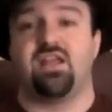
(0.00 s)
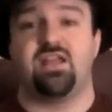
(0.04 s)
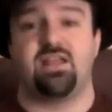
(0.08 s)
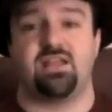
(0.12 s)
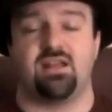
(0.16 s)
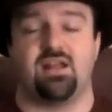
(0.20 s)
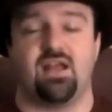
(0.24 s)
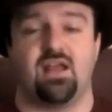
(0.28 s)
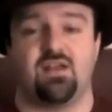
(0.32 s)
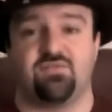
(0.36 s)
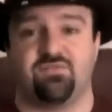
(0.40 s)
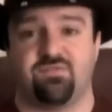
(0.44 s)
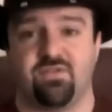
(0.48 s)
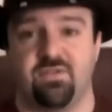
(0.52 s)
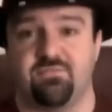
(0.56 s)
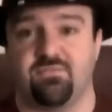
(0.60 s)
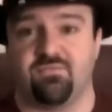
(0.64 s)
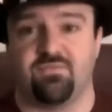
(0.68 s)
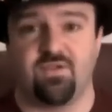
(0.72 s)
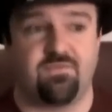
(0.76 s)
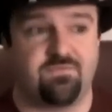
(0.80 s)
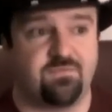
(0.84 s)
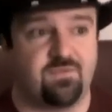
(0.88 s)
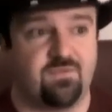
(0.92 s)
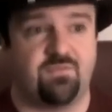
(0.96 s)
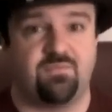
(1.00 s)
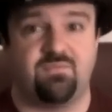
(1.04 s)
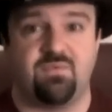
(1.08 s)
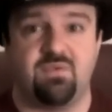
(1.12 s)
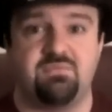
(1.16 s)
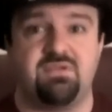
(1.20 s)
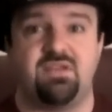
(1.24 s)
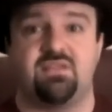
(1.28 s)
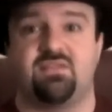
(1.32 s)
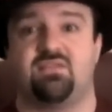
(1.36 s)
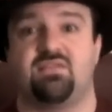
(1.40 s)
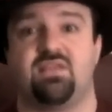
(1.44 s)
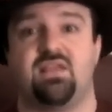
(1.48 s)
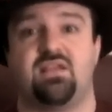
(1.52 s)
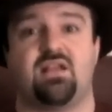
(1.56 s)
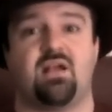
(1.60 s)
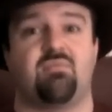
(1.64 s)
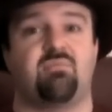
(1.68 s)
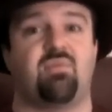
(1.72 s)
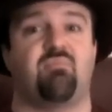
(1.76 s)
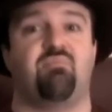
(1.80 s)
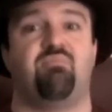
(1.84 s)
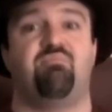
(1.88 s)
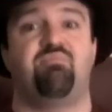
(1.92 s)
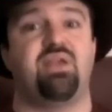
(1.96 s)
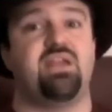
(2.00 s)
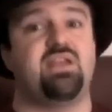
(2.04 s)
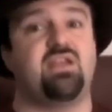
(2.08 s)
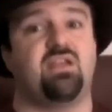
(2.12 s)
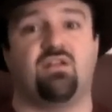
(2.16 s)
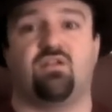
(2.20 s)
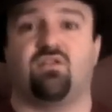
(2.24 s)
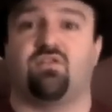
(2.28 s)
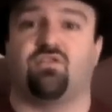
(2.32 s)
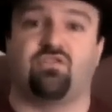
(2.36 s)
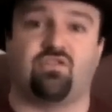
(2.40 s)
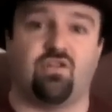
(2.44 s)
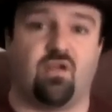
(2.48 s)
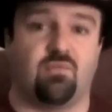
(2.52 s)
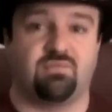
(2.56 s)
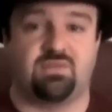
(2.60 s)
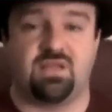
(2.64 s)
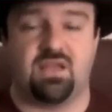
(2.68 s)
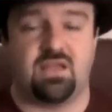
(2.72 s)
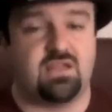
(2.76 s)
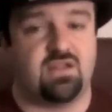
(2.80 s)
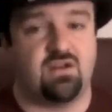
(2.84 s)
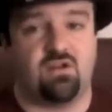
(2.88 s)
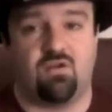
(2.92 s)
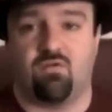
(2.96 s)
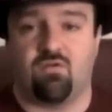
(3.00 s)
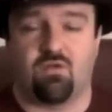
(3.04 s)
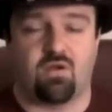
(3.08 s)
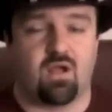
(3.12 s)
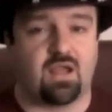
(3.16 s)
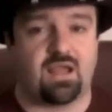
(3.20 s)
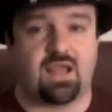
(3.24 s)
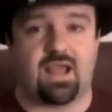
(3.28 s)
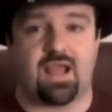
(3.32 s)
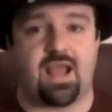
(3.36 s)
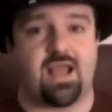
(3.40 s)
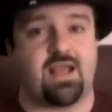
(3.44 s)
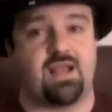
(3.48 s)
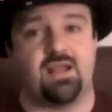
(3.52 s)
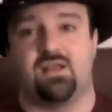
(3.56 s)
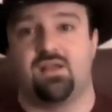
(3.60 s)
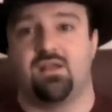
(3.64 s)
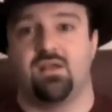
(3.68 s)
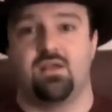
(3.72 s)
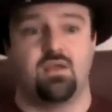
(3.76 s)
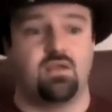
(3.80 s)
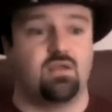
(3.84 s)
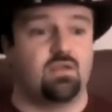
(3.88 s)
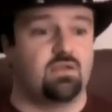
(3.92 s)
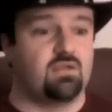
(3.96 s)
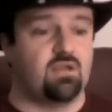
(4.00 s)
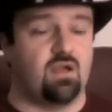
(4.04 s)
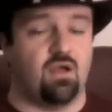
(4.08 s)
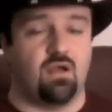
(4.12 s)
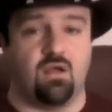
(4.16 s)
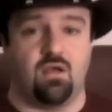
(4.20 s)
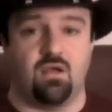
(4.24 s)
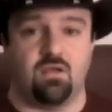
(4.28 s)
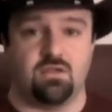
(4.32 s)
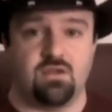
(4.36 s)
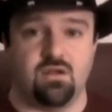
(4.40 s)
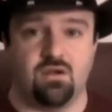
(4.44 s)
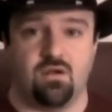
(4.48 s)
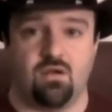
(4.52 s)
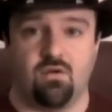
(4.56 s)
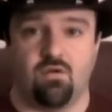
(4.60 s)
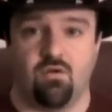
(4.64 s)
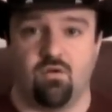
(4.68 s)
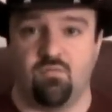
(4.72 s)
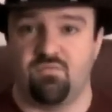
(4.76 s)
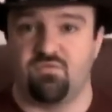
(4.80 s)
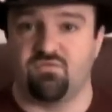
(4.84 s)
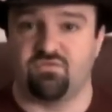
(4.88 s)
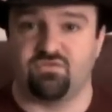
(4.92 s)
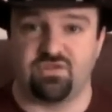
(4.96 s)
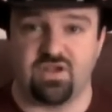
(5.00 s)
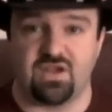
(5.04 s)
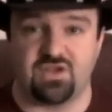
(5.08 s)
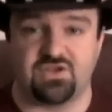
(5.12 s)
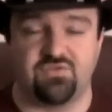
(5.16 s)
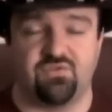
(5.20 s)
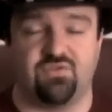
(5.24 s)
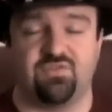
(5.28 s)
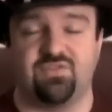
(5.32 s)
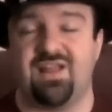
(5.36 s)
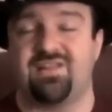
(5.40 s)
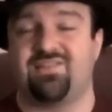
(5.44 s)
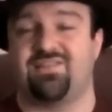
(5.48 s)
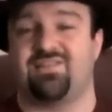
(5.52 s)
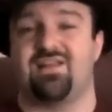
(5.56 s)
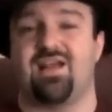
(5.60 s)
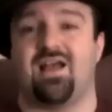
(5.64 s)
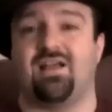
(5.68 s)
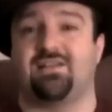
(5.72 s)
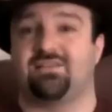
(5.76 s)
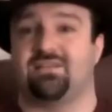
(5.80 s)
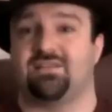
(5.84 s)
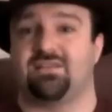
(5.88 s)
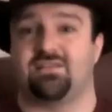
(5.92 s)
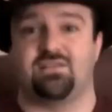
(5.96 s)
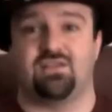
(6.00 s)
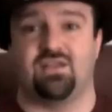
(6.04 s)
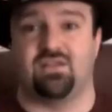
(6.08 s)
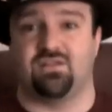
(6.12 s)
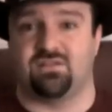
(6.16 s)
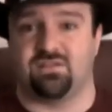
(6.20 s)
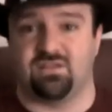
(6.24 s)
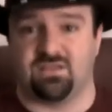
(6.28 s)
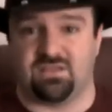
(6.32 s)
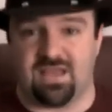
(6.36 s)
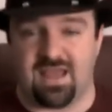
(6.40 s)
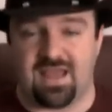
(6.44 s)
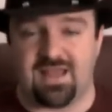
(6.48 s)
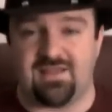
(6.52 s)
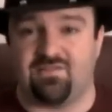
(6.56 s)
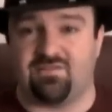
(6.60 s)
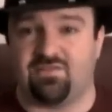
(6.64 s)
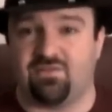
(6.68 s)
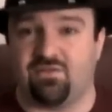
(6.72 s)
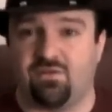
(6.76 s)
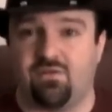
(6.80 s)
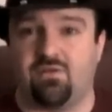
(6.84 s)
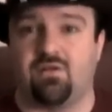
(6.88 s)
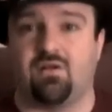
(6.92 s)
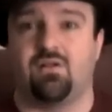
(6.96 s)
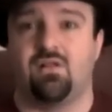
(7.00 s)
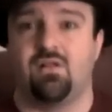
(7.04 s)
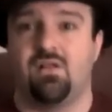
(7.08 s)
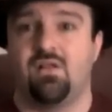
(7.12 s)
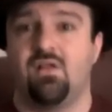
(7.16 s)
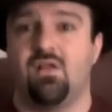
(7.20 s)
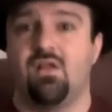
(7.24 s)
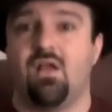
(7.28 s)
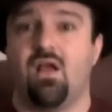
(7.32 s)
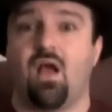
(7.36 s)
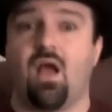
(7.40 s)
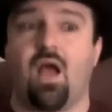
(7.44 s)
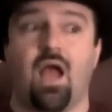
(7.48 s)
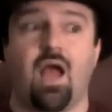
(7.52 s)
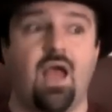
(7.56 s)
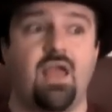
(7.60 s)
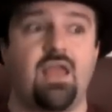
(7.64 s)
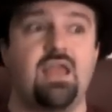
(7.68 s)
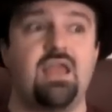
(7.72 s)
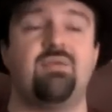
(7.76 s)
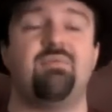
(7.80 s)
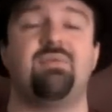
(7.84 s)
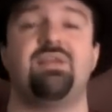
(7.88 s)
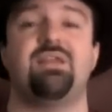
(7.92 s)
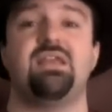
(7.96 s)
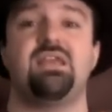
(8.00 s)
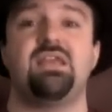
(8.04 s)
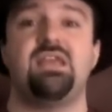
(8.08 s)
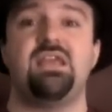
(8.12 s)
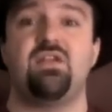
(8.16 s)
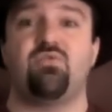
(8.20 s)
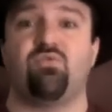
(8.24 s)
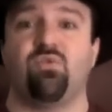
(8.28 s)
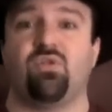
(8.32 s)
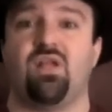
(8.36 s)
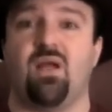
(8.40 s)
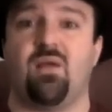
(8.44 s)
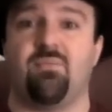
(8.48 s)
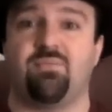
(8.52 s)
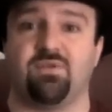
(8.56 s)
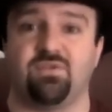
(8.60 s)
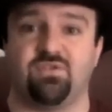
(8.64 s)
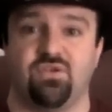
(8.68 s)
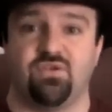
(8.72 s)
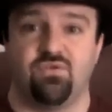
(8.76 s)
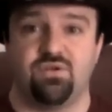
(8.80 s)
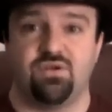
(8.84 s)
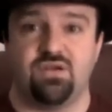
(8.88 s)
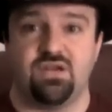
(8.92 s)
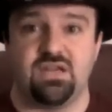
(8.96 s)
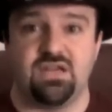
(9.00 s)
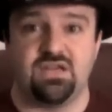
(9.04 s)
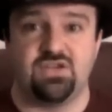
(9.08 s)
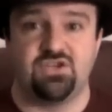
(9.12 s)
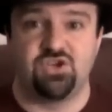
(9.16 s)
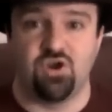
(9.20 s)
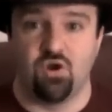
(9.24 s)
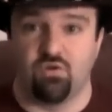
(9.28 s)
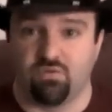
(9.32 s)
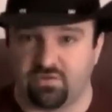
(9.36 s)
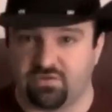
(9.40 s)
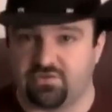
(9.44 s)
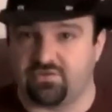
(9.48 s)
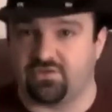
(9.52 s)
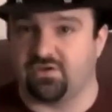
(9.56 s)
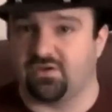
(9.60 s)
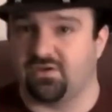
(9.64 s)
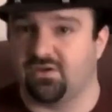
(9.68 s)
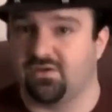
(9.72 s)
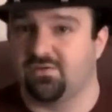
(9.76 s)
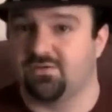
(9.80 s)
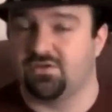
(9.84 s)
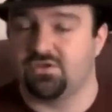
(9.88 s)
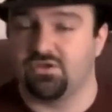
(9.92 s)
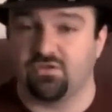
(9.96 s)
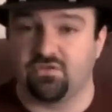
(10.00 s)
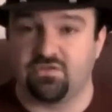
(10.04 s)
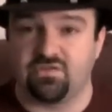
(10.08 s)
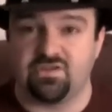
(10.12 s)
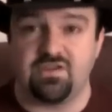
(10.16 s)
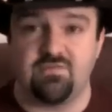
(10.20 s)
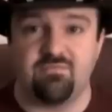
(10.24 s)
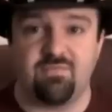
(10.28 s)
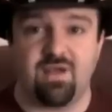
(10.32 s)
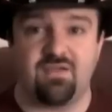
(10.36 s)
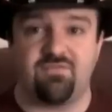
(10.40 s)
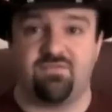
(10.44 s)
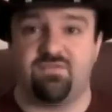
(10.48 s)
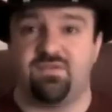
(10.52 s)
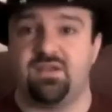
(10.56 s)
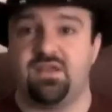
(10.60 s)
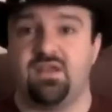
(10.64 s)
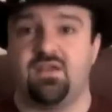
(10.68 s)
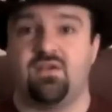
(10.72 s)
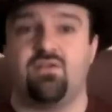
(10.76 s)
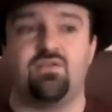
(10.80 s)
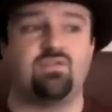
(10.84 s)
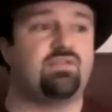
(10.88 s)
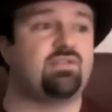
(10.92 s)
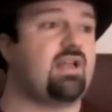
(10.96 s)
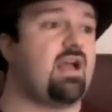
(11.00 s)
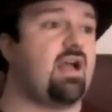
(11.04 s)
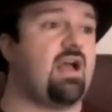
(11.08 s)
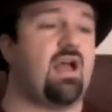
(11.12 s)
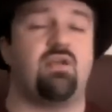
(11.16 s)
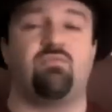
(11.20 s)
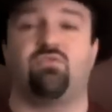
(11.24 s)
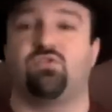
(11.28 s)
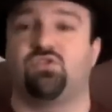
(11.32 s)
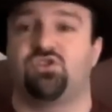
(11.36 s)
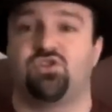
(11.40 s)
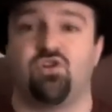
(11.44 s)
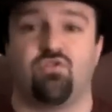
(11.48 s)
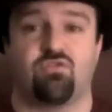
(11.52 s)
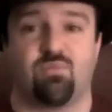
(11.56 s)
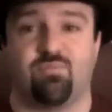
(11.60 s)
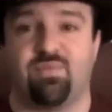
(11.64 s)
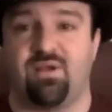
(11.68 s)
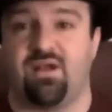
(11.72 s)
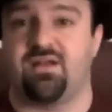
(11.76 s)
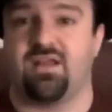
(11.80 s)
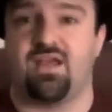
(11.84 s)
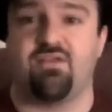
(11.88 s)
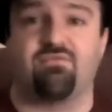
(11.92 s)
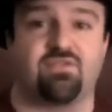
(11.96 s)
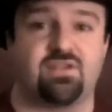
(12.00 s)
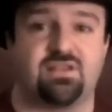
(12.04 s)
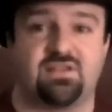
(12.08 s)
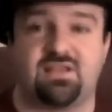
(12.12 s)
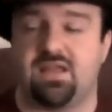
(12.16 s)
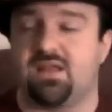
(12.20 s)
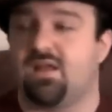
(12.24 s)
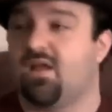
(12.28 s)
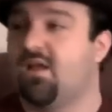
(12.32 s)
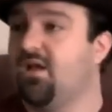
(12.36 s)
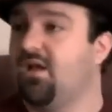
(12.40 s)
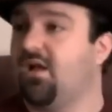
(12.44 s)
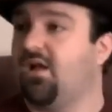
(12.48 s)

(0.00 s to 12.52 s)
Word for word: taken out of frame of reference, maybe you think I'm a bigot or something, you know, or I hate, uh, you know, homosexuals. That's not the, the, the case at all. I am an equal opportunity jokester. You'll see in my videos that I will joke about everything.